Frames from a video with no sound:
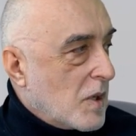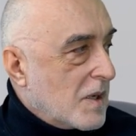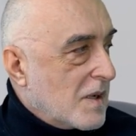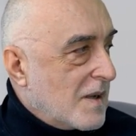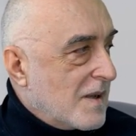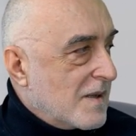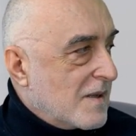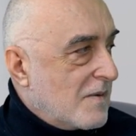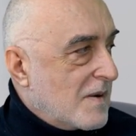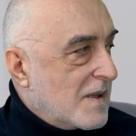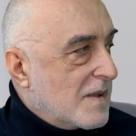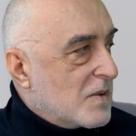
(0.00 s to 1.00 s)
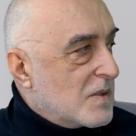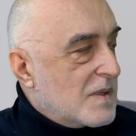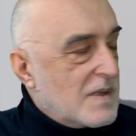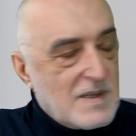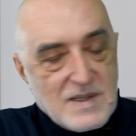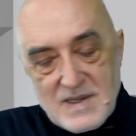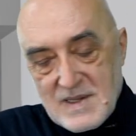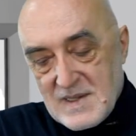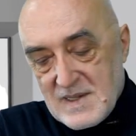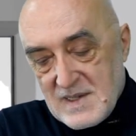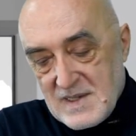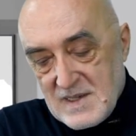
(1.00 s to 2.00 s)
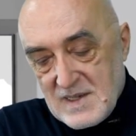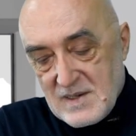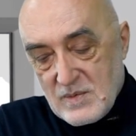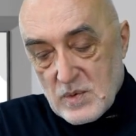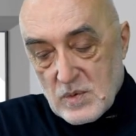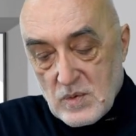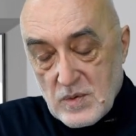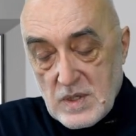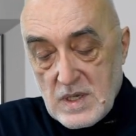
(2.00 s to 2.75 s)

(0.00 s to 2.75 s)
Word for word: This is a regular phenomenon for us. But of